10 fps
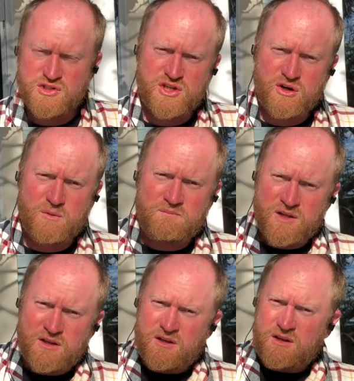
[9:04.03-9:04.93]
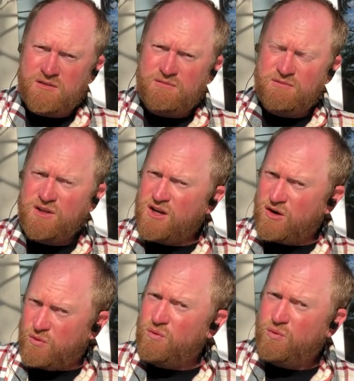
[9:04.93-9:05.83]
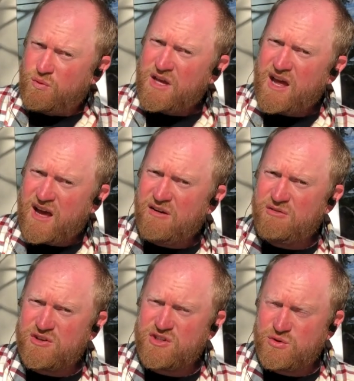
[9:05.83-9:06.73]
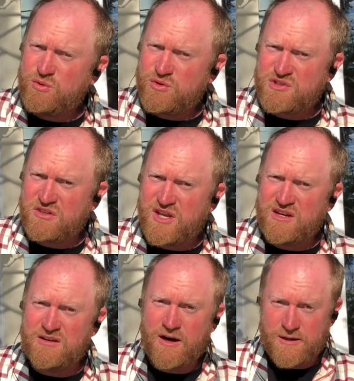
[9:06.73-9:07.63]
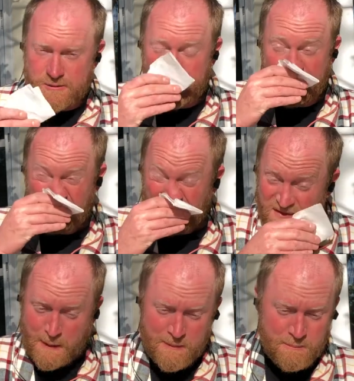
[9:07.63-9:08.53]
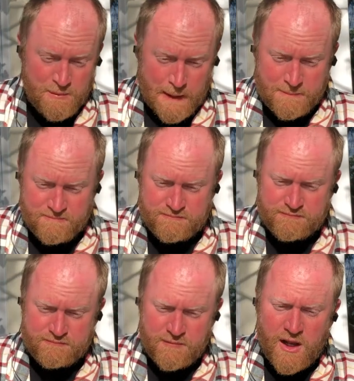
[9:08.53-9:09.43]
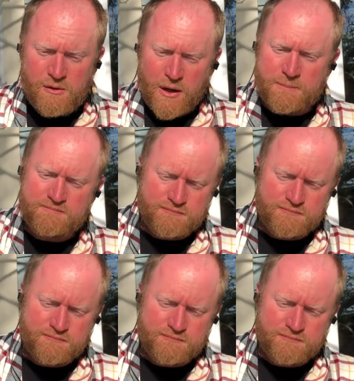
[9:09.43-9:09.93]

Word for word: So, we have tools that they did not. But anyway,